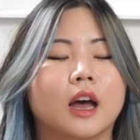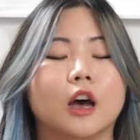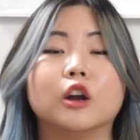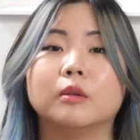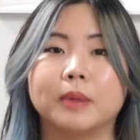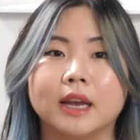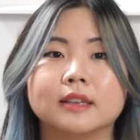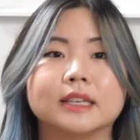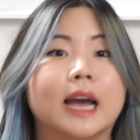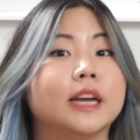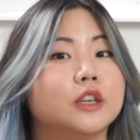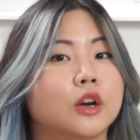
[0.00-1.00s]
Hermes,
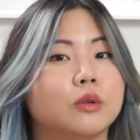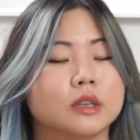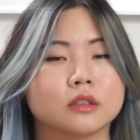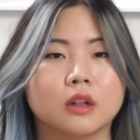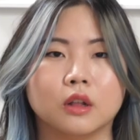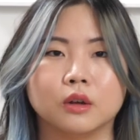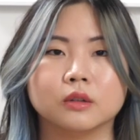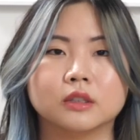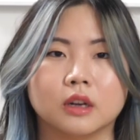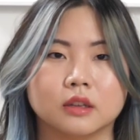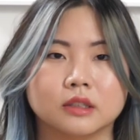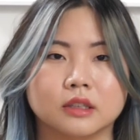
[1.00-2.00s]
I know, is
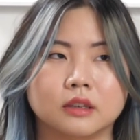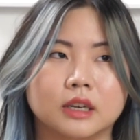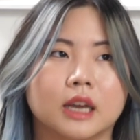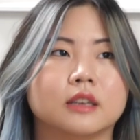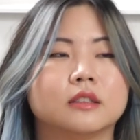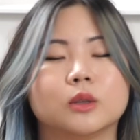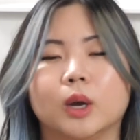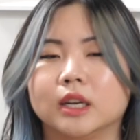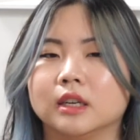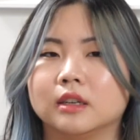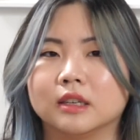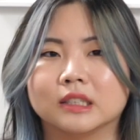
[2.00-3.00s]
closed on Sundays, so I
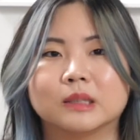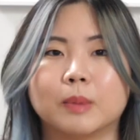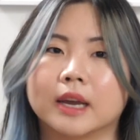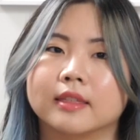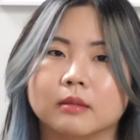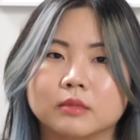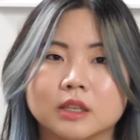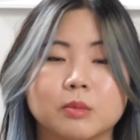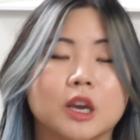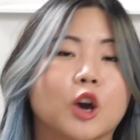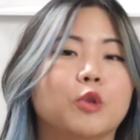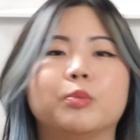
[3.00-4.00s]
didn't expect them to
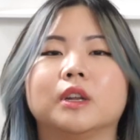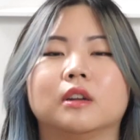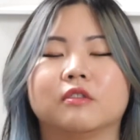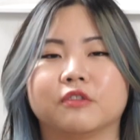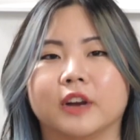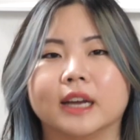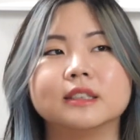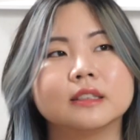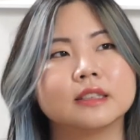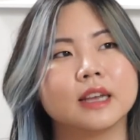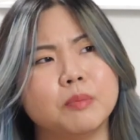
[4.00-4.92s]
be open in France.